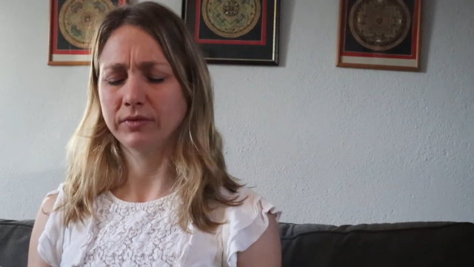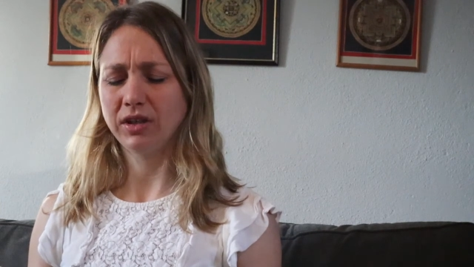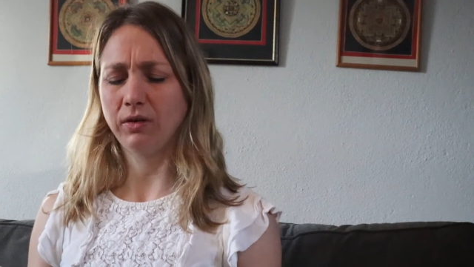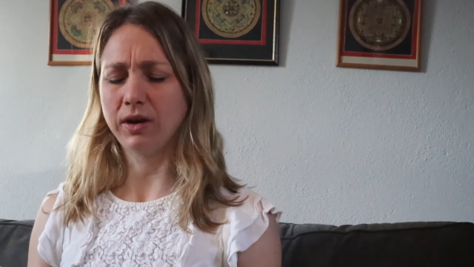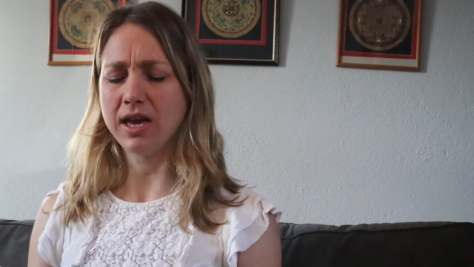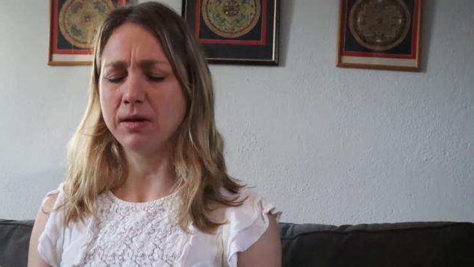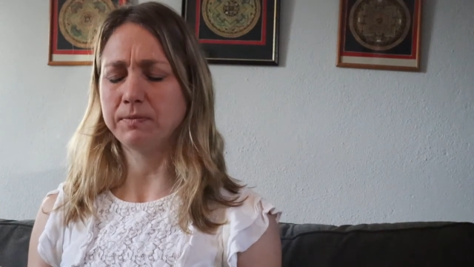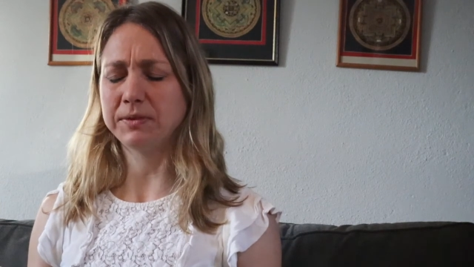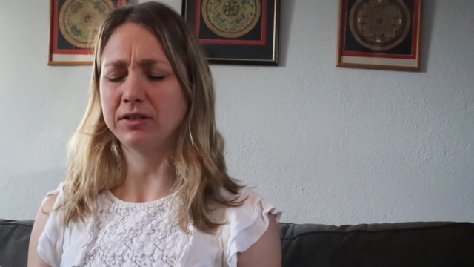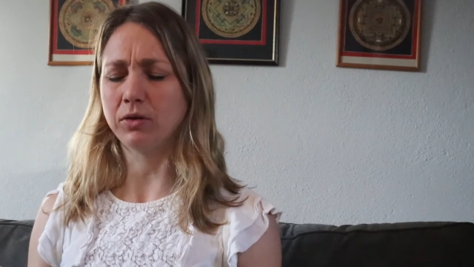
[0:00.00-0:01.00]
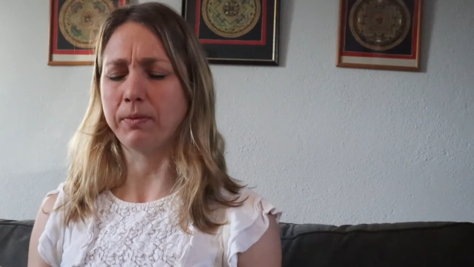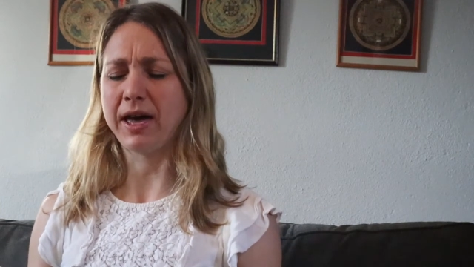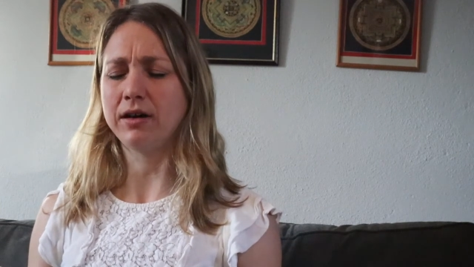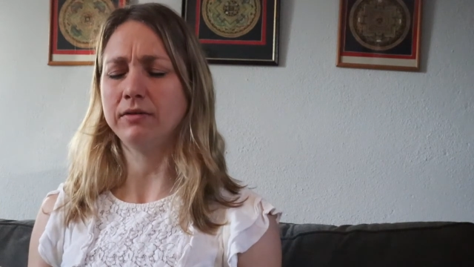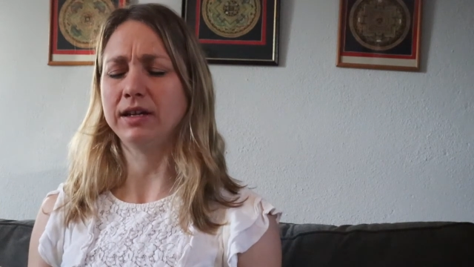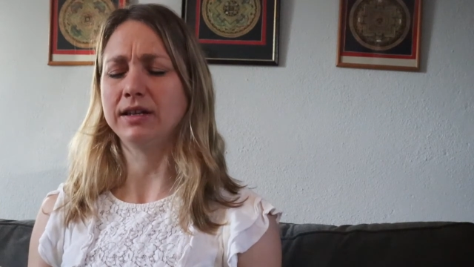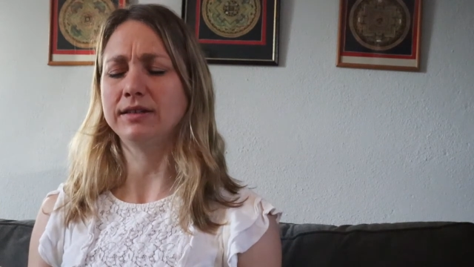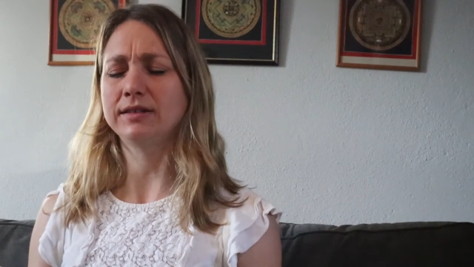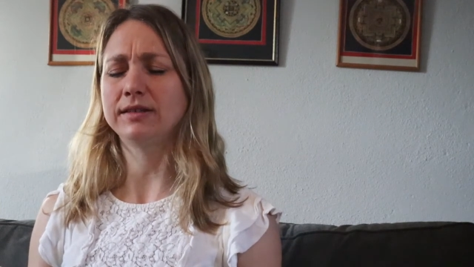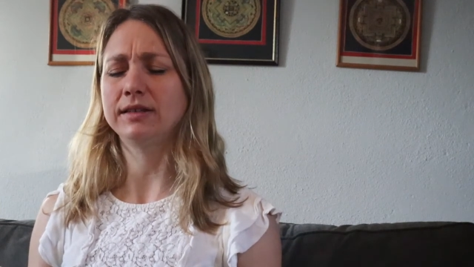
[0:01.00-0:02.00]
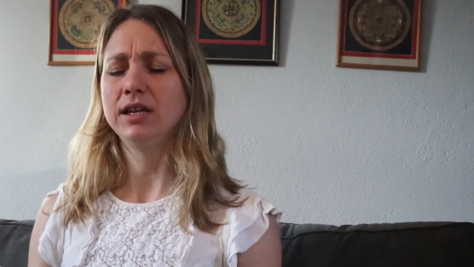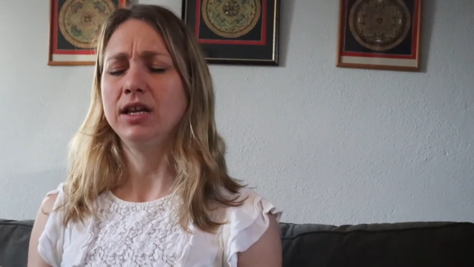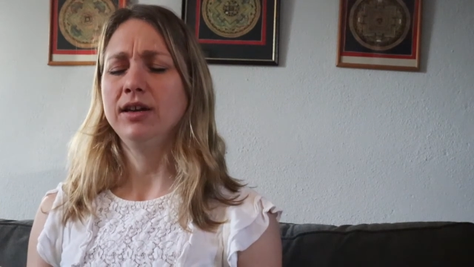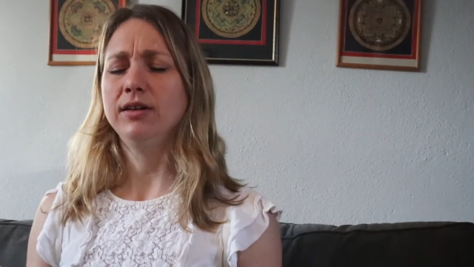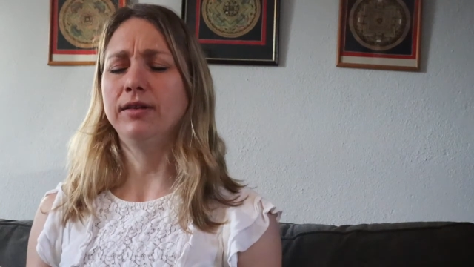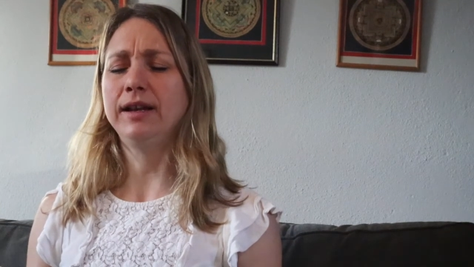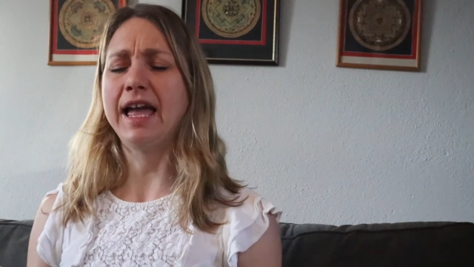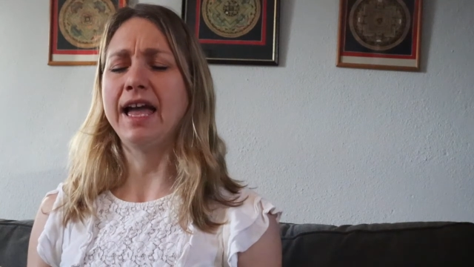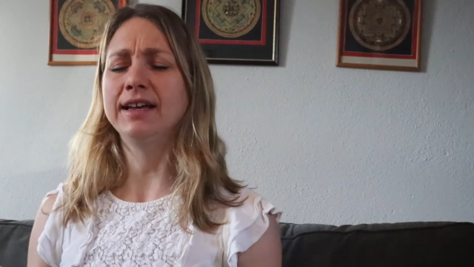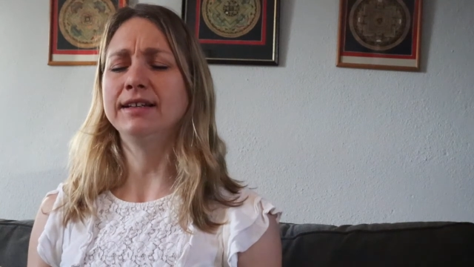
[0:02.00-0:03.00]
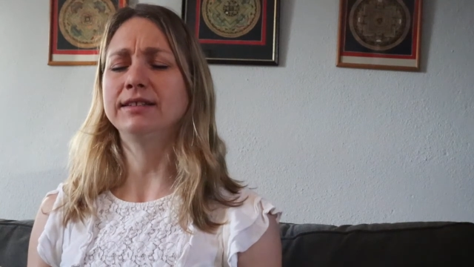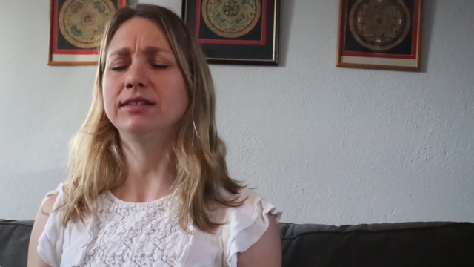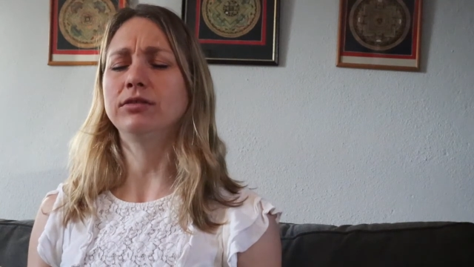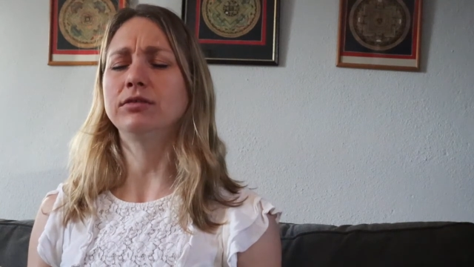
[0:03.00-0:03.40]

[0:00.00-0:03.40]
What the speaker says: Your hips, your pelvis, your legs, your